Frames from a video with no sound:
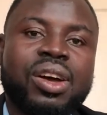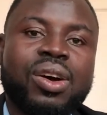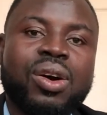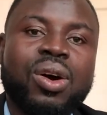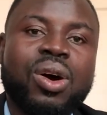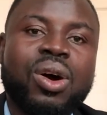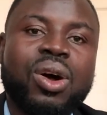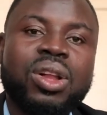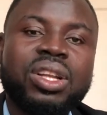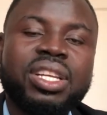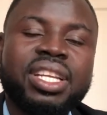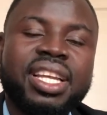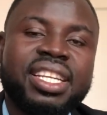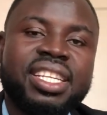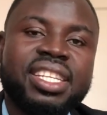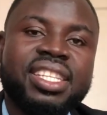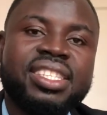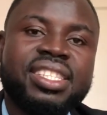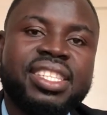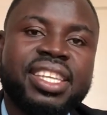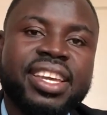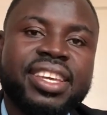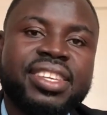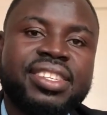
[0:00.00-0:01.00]
All that
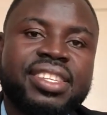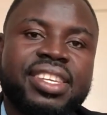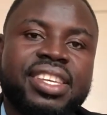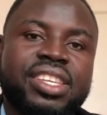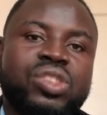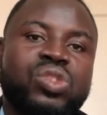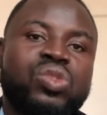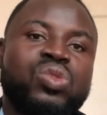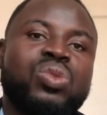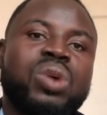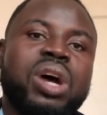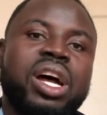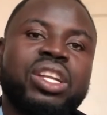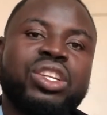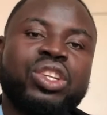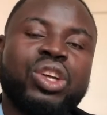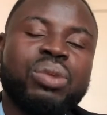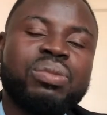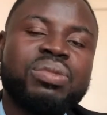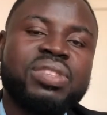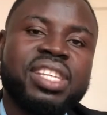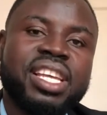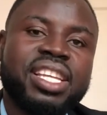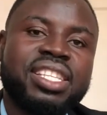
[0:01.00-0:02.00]
it takes is to
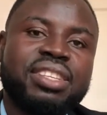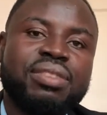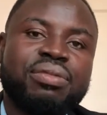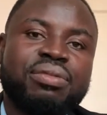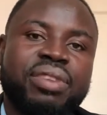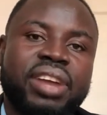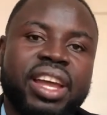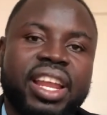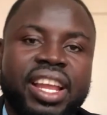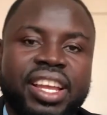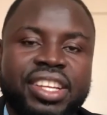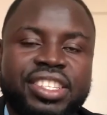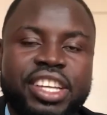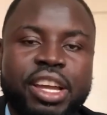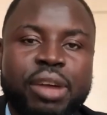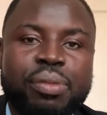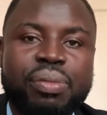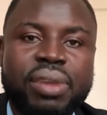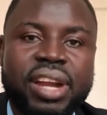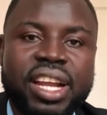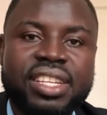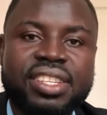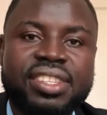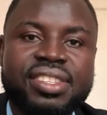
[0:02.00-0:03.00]
adopt certain financial
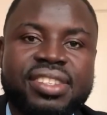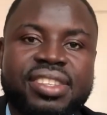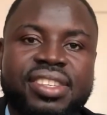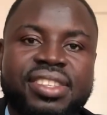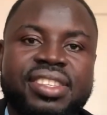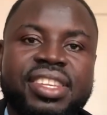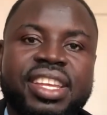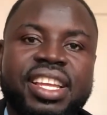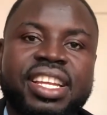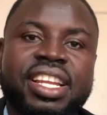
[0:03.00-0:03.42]
practices